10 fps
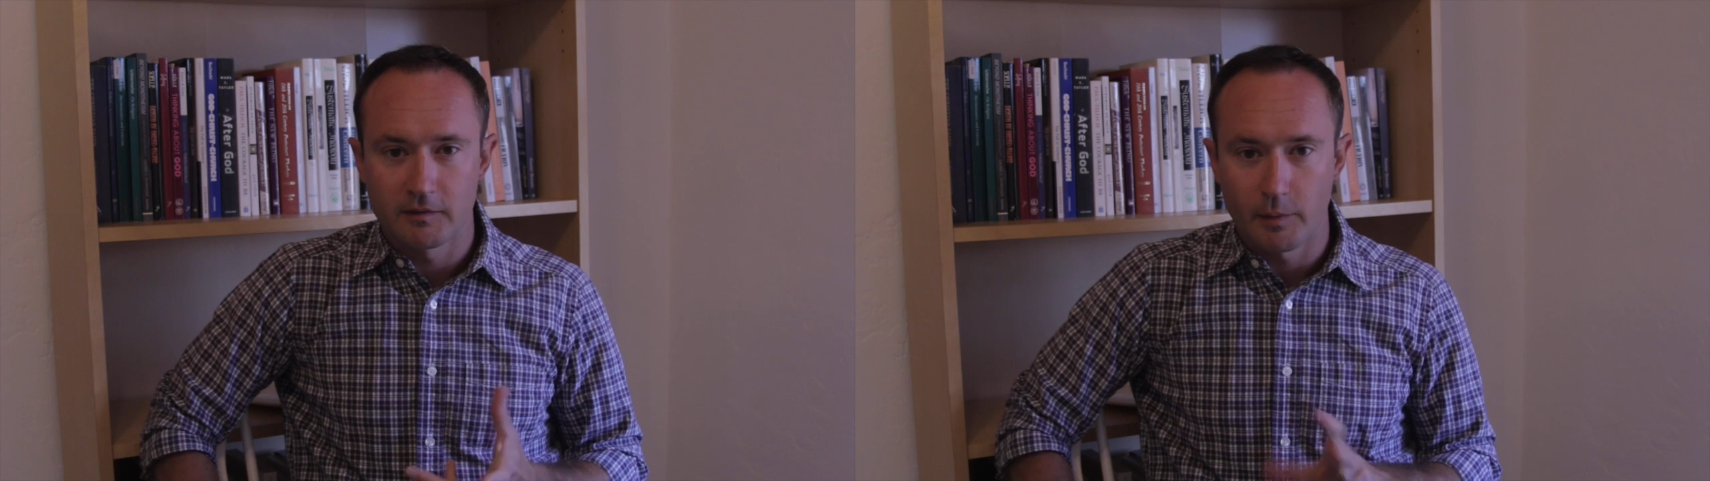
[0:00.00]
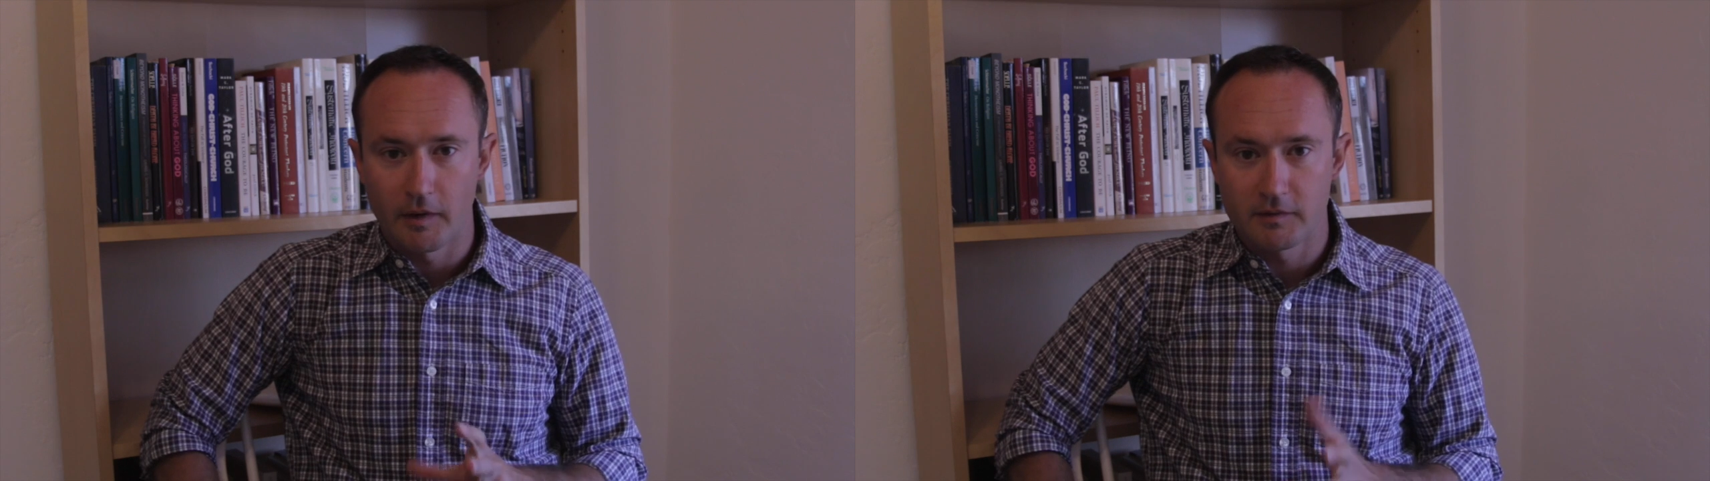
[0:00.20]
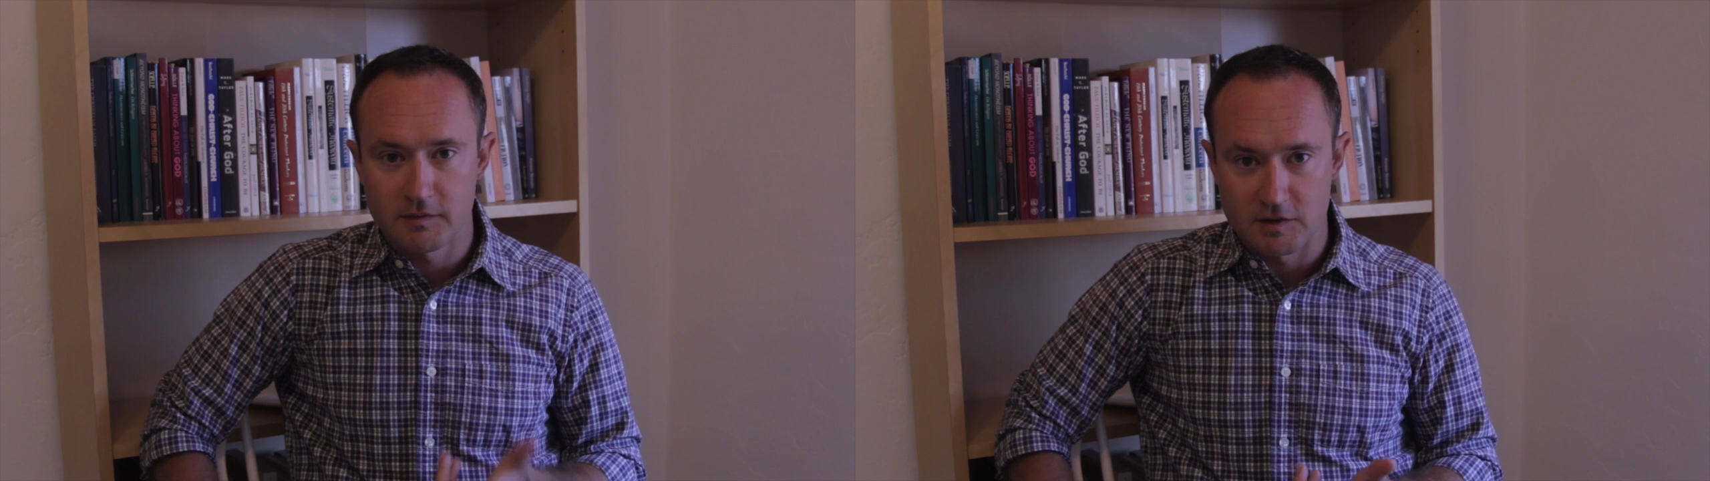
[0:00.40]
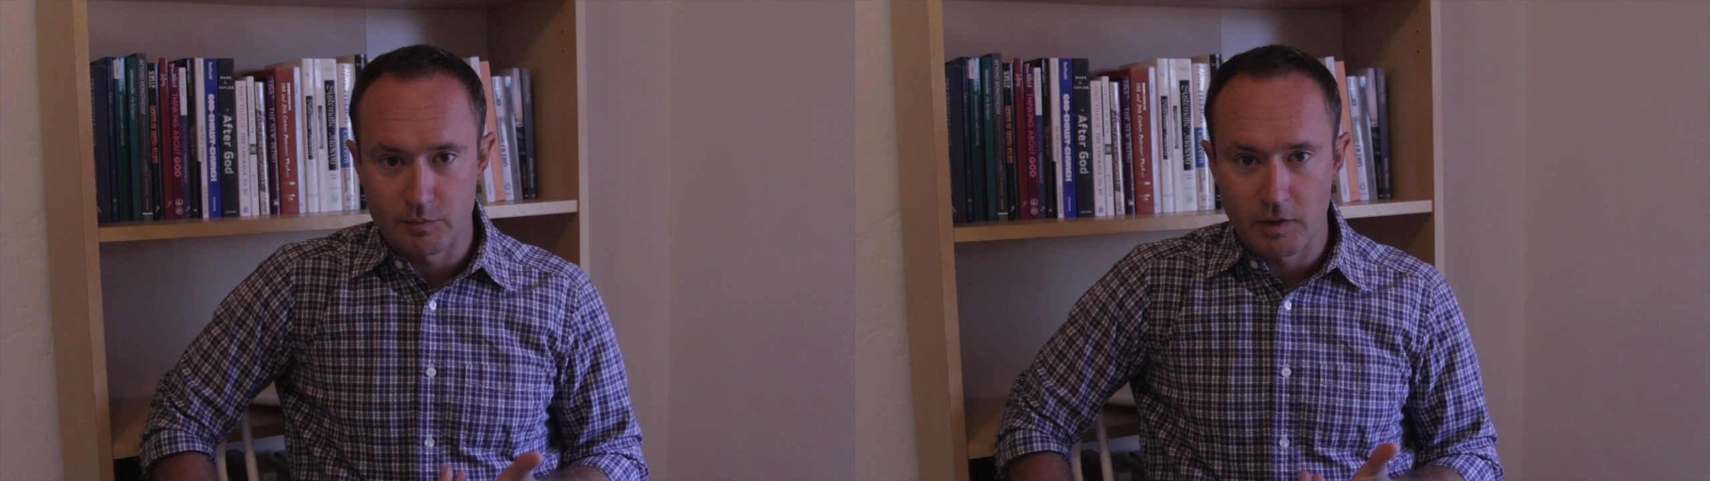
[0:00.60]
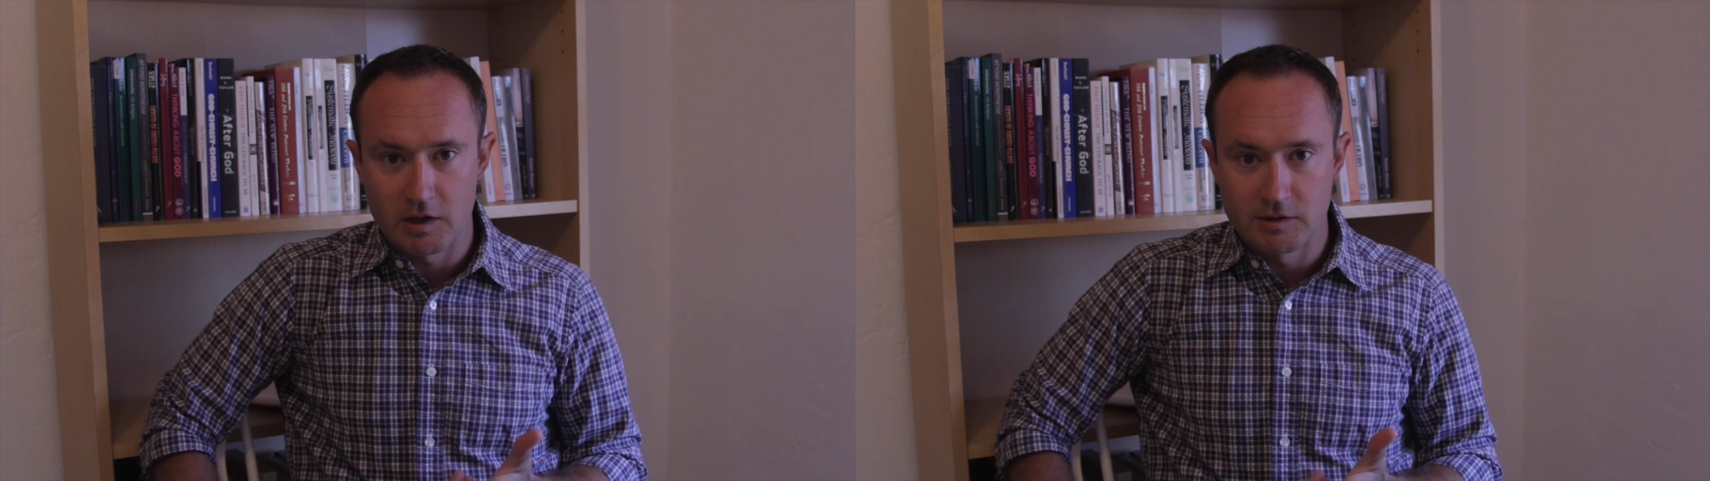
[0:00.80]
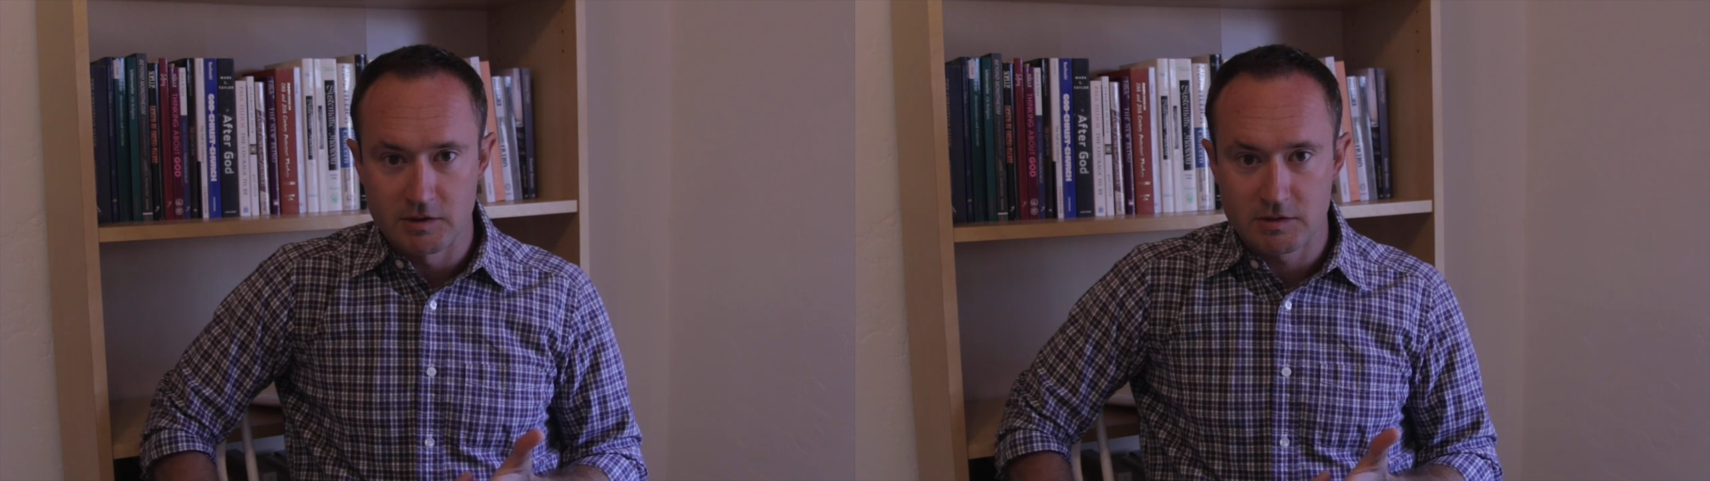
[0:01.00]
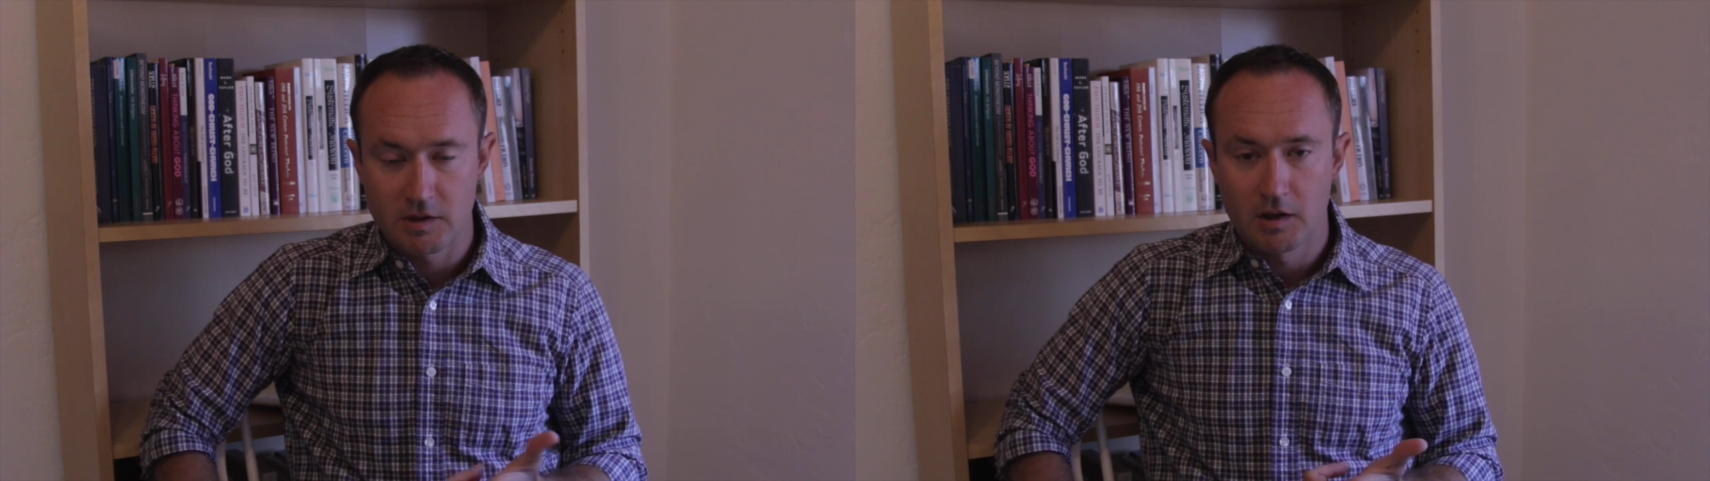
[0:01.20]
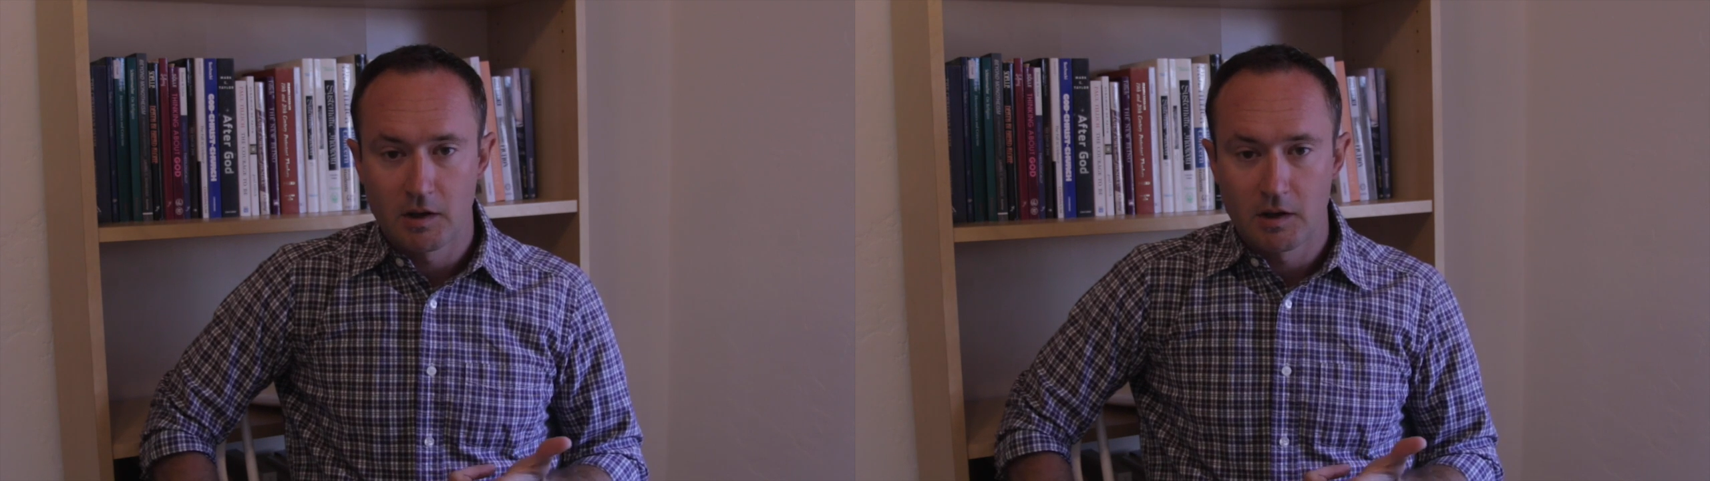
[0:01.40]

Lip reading: it's about 6 pages,